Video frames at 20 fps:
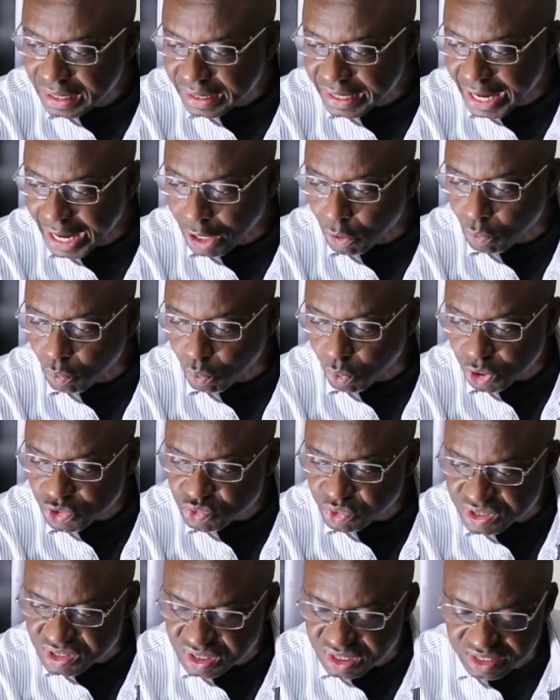Now,
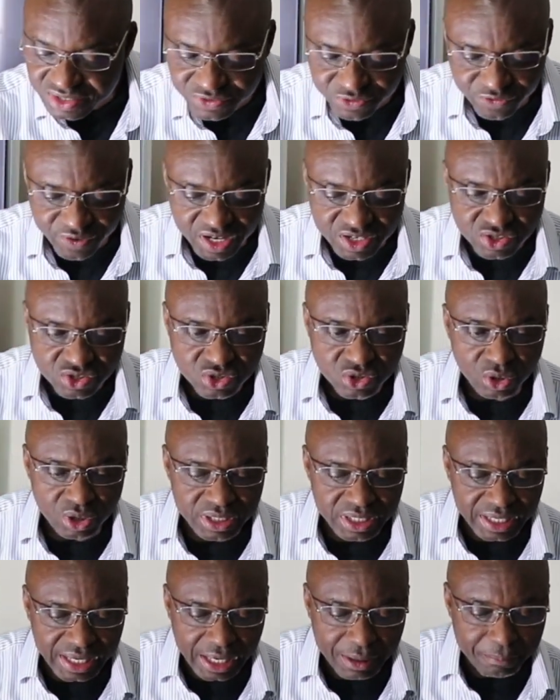what was this first
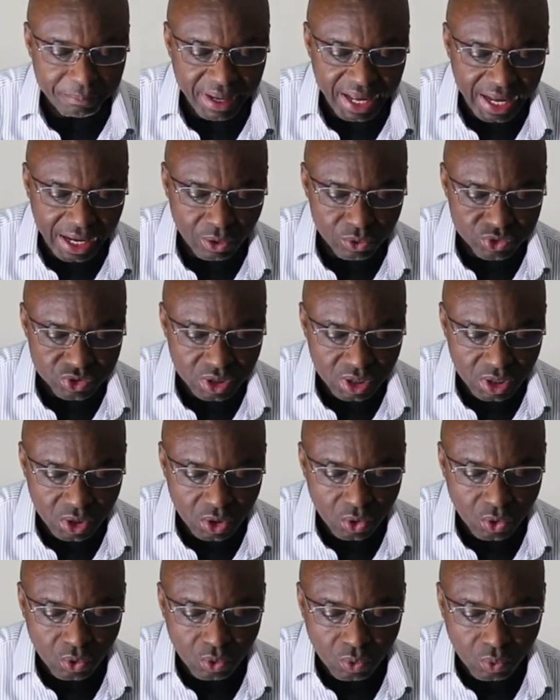study about?
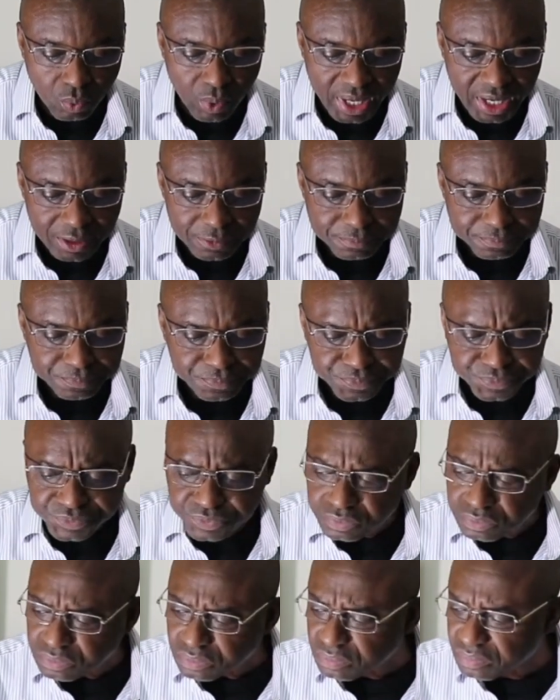Well,
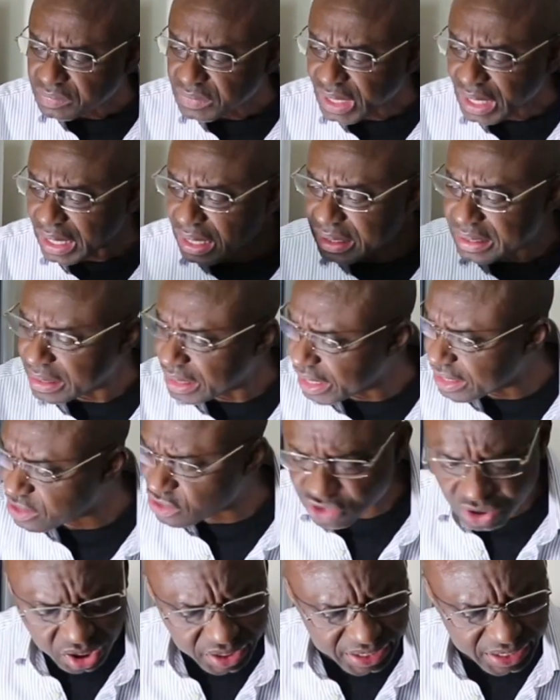the
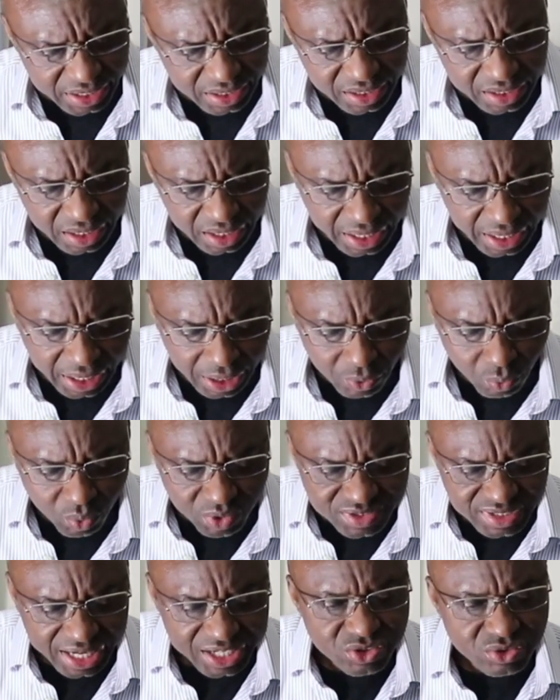study uh,
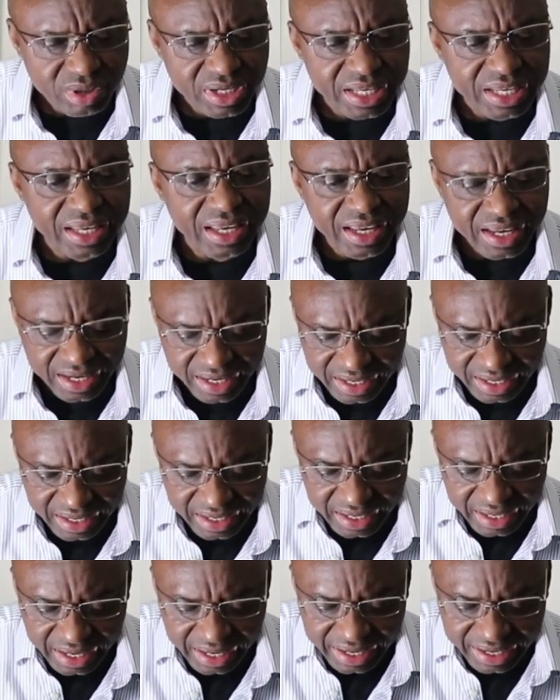was actually
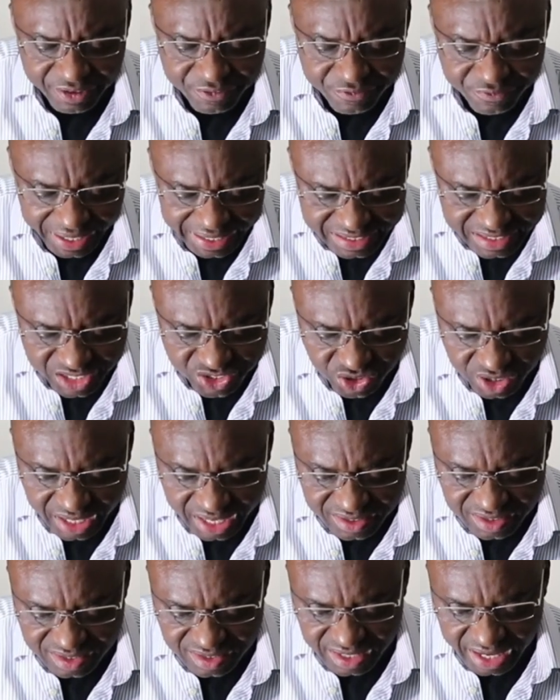uh, a
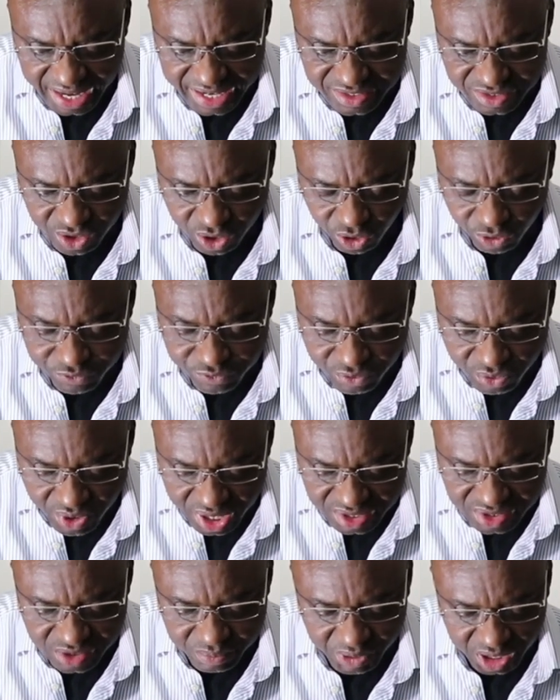validation exercise of
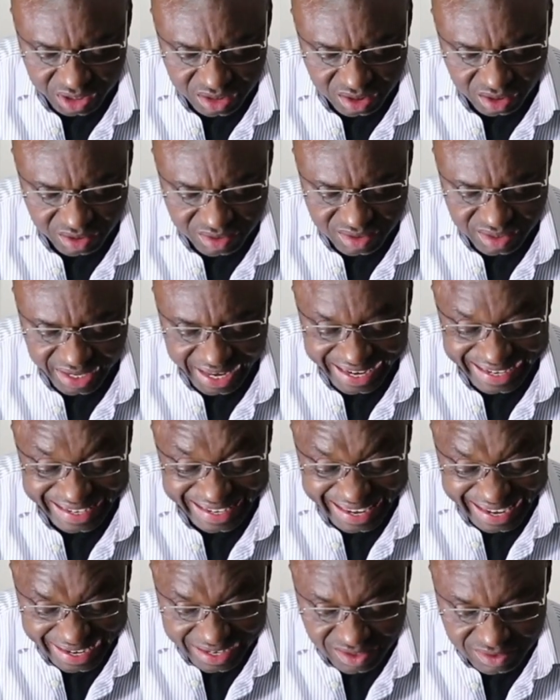wrist monitors
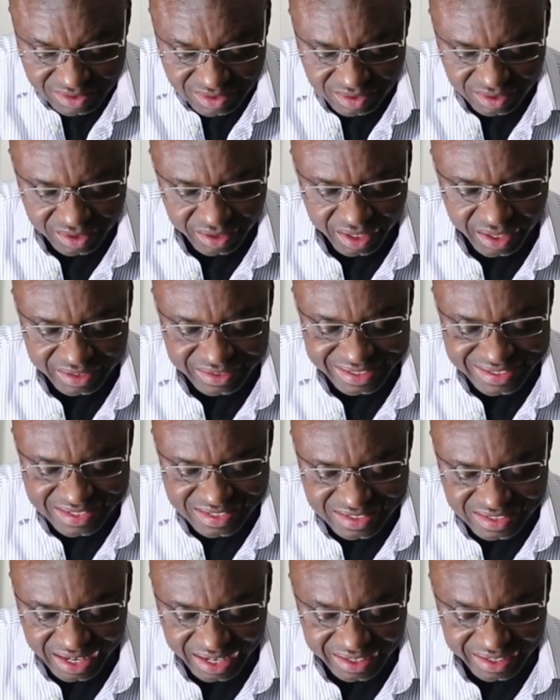against the
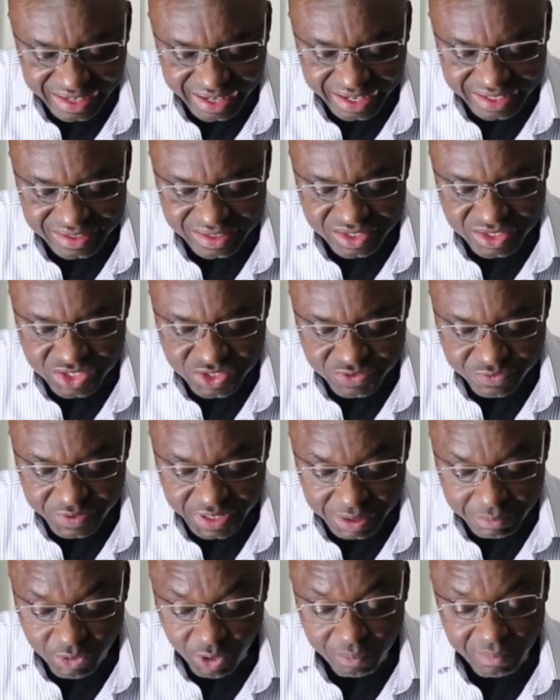standard
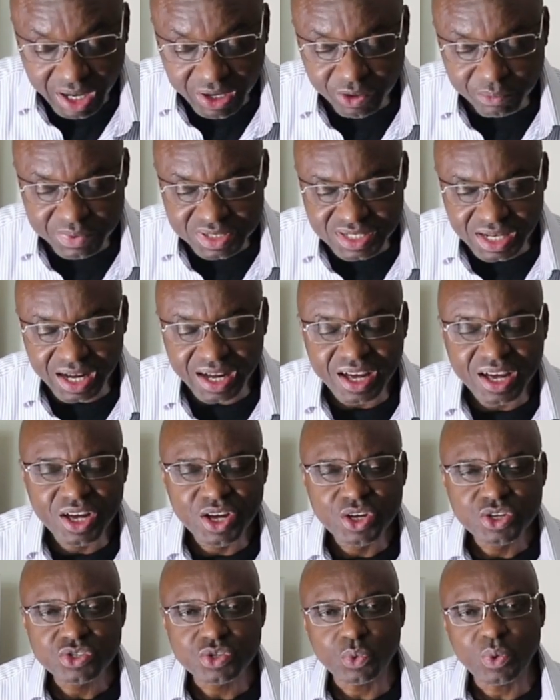sphygmomanometer.
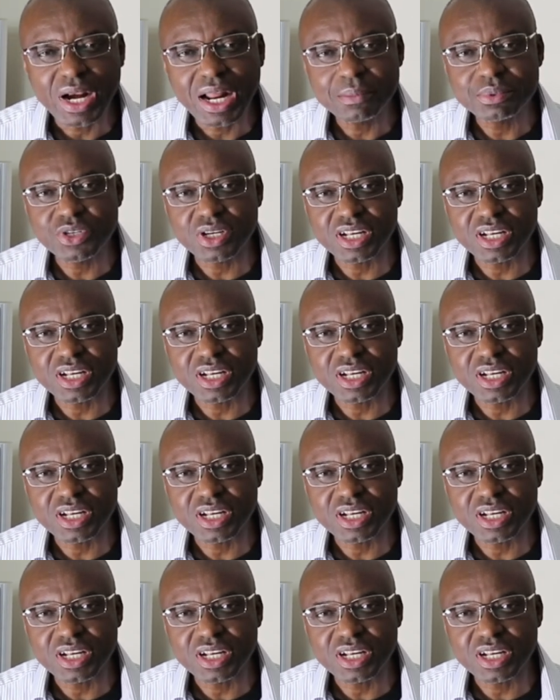So when I'm